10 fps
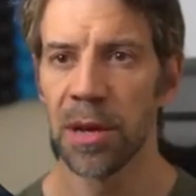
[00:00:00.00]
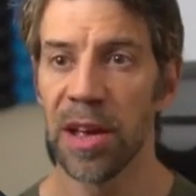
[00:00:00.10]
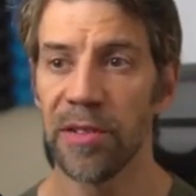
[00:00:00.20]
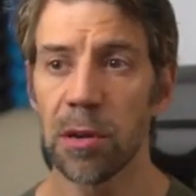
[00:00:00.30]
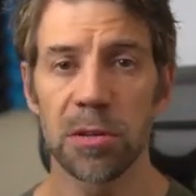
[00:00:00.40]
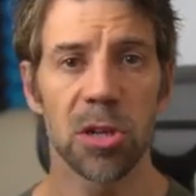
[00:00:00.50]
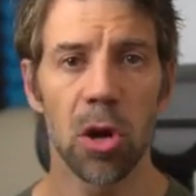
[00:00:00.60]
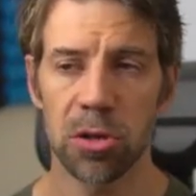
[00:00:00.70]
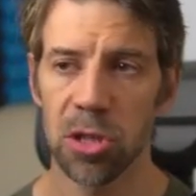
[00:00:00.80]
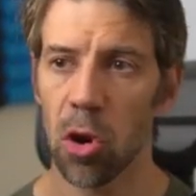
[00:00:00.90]
If you go to
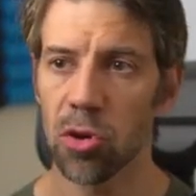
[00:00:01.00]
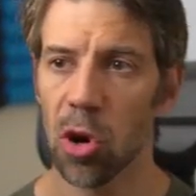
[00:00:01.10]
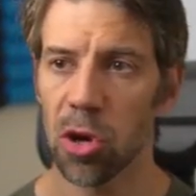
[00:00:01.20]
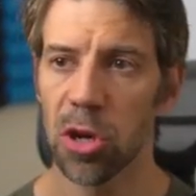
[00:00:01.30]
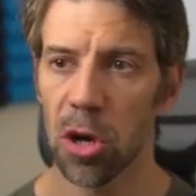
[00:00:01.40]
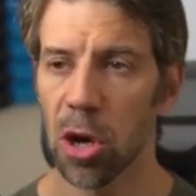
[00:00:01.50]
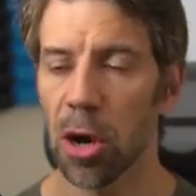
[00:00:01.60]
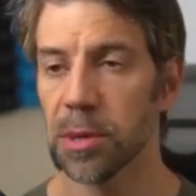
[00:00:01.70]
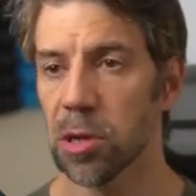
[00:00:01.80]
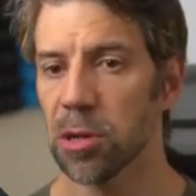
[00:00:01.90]
docs.docker.com and go to